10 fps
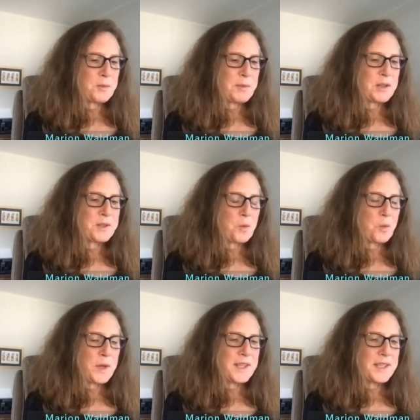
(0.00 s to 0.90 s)
because
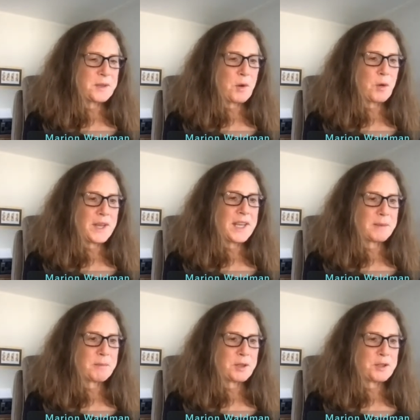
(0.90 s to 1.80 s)
this is where we
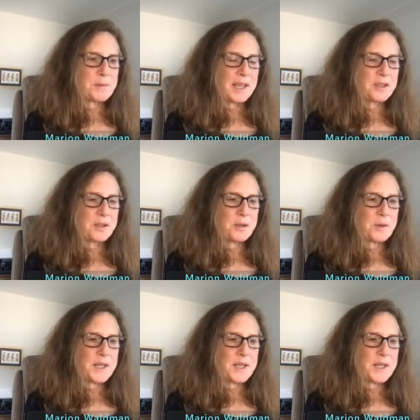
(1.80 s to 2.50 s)
get pushback too,